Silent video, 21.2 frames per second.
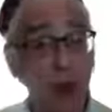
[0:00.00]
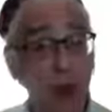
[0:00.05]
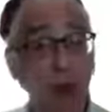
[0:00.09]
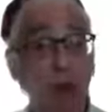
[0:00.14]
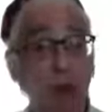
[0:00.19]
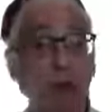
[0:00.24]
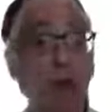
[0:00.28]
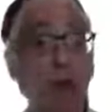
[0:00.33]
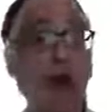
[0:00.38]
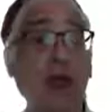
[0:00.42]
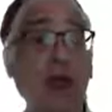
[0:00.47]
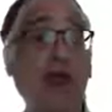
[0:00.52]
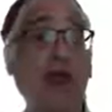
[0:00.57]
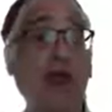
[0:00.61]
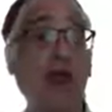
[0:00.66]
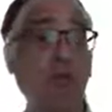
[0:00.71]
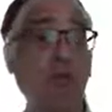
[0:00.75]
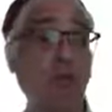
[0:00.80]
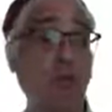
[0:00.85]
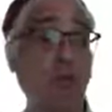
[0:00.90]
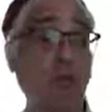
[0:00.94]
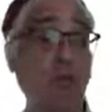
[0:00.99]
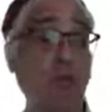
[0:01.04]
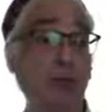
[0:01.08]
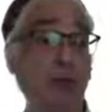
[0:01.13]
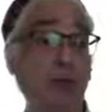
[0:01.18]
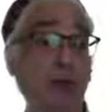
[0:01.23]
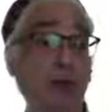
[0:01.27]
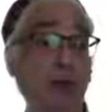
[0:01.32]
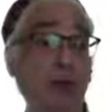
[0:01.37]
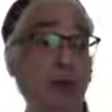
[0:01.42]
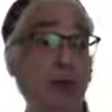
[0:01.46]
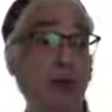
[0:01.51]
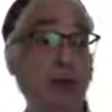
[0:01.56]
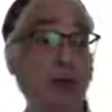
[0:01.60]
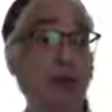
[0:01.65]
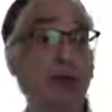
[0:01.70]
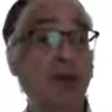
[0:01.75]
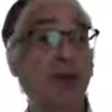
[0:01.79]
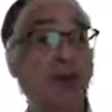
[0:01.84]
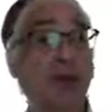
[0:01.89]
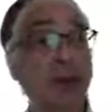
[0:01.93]
your diet.
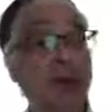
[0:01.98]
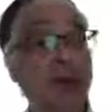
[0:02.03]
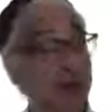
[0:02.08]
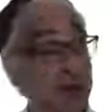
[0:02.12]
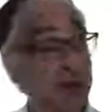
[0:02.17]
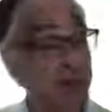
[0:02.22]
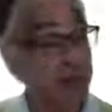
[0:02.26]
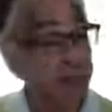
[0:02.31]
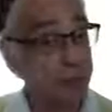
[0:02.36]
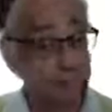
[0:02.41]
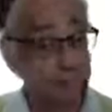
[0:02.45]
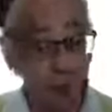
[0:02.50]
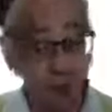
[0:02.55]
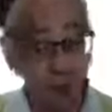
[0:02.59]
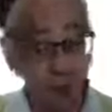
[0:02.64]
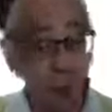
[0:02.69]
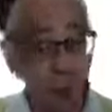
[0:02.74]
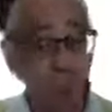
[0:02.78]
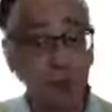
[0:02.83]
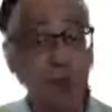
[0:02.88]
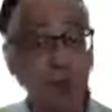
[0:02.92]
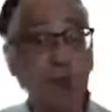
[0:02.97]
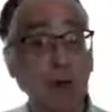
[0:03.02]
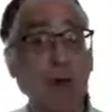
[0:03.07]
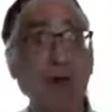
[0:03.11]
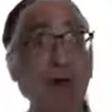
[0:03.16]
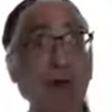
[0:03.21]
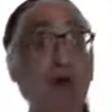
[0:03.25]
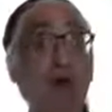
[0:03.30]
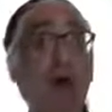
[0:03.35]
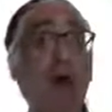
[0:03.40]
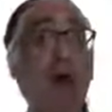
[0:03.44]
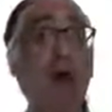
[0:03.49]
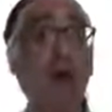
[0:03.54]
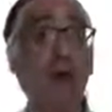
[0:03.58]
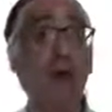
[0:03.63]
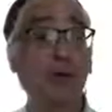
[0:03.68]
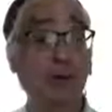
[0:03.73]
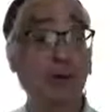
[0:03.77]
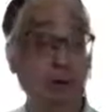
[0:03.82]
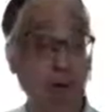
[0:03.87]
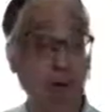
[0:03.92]
Thomas Jefferson, one of the founding fathers
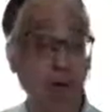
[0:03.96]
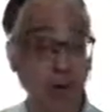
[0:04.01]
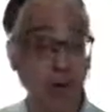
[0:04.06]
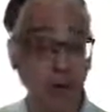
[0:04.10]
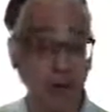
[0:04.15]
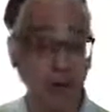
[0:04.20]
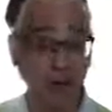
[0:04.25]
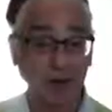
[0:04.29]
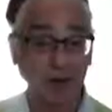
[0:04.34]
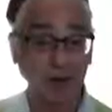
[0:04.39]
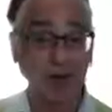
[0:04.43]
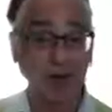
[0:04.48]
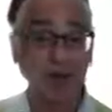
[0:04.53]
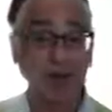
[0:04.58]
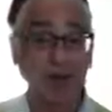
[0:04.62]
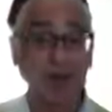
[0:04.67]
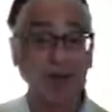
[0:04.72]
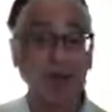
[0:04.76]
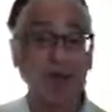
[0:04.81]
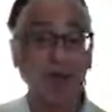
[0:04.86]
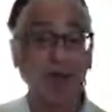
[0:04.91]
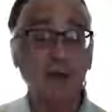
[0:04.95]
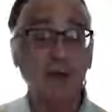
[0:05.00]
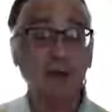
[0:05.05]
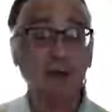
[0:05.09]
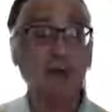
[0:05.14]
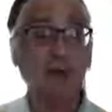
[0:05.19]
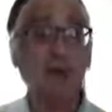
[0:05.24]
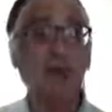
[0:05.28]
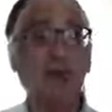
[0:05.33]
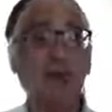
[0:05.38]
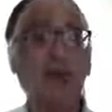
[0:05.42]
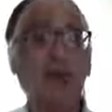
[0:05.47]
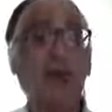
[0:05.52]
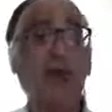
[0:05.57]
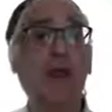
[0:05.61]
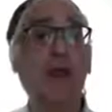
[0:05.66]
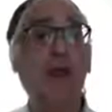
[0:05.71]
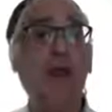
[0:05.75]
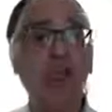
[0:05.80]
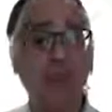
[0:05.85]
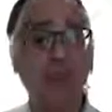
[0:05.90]
of America, said,
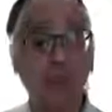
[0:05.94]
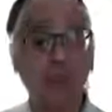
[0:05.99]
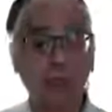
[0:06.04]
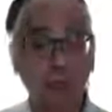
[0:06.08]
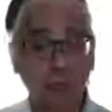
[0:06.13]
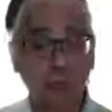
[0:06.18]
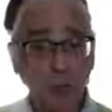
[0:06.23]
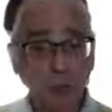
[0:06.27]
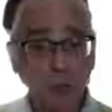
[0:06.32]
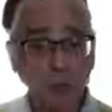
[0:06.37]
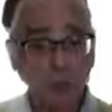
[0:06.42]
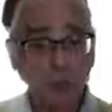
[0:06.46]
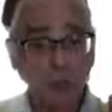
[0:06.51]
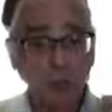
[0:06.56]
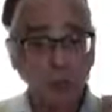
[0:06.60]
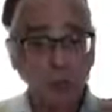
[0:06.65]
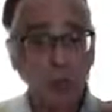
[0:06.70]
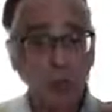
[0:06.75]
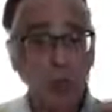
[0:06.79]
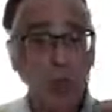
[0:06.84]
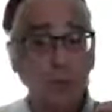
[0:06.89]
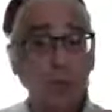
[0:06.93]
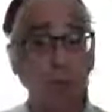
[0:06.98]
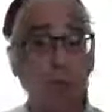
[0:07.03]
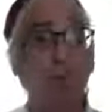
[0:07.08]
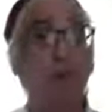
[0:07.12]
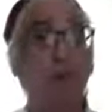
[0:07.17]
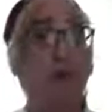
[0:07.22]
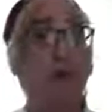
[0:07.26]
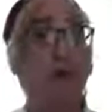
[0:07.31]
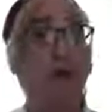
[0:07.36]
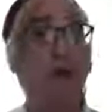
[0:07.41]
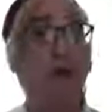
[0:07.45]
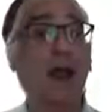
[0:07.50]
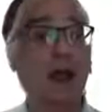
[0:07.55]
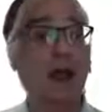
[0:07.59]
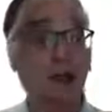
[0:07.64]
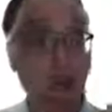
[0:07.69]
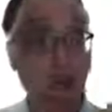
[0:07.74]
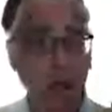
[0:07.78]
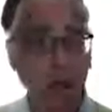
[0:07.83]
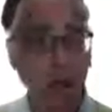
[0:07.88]
let foods
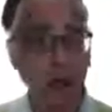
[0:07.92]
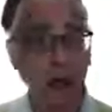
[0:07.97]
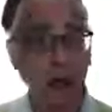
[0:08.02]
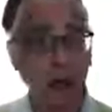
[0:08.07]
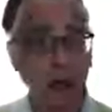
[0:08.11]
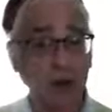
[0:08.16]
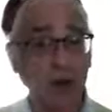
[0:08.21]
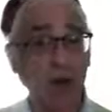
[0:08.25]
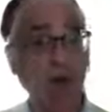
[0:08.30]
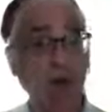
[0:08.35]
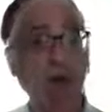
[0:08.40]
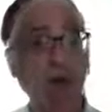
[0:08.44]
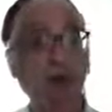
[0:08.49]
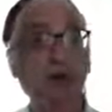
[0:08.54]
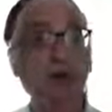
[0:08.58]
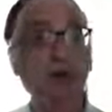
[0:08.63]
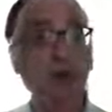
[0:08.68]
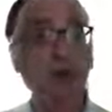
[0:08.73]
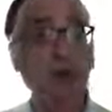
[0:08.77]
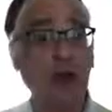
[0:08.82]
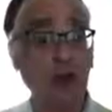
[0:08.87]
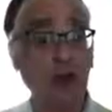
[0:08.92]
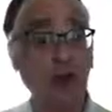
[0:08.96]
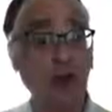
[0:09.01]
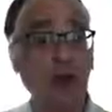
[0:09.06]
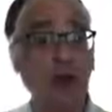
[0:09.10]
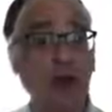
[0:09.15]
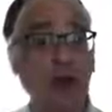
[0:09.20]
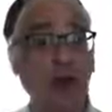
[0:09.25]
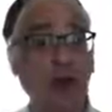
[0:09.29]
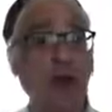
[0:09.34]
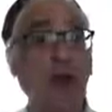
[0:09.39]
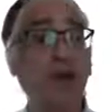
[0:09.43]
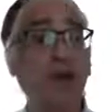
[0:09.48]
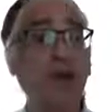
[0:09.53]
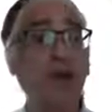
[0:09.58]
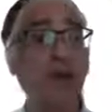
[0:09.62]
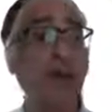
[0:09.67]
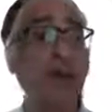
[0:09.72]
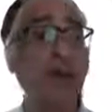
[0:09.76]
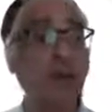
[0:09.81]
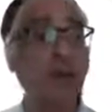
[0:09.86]
like garlic, ginger, and onions be
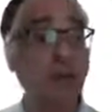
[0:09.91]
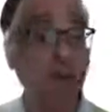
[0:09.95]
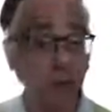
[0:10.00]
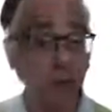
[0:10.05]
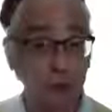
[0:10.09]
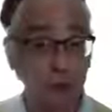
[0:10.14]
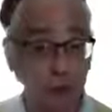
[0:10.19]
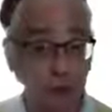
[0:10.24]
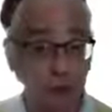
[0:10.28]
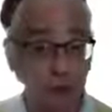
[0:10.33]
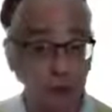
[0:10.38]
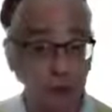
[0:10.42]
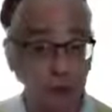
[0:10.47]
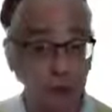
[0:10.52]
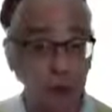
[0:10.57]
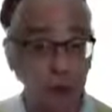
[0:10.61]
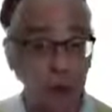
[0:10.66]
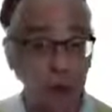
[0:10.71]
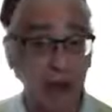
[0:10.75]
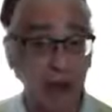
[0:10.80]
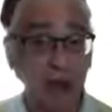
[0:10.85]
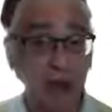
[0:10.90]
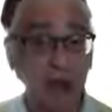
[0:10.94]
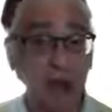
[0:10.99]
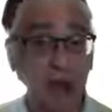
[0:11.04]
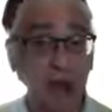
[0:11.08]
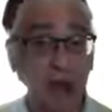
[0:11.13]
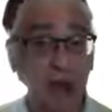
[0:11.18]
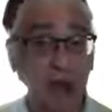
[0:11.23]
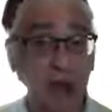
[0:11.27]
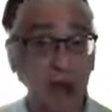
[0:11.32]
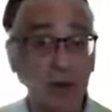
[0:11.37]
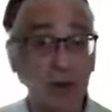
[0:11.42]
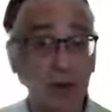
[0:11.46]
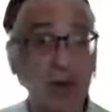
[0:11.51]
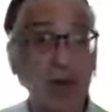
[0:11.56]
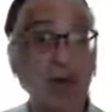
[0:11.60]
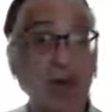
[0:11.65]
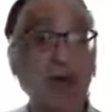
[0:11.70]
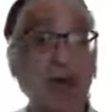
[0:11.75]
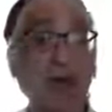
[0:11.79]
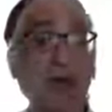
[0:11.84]
staples in your diet,
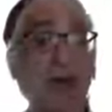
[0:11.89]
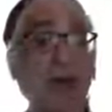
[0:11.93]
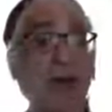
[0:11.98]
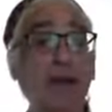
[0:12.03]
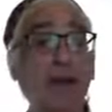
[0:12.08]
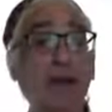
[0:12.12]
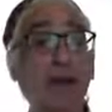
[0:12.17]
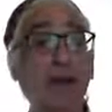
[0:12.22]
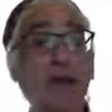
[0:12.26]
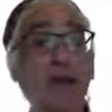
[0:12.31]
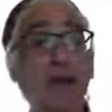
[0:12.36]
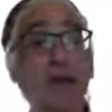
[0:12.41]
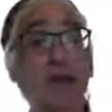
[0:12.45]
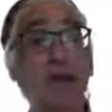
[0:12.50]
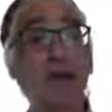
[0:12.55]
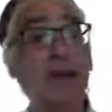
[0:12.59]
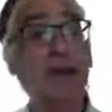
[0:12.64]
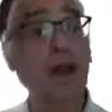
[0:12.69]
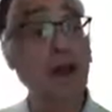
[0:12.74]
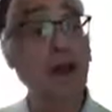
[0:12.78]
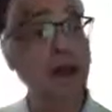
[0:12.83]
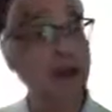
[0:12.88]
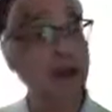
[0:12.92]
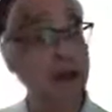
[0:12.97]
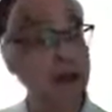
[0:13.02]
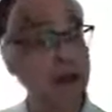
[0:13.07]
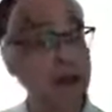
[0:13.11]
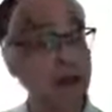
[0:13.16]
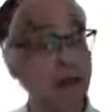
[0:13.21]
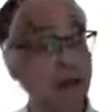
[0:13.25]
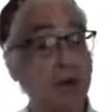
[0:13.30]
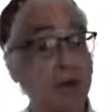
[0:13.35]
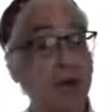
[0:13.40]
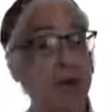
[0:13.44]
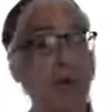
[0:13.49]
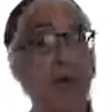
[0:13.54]
and let foods like meat be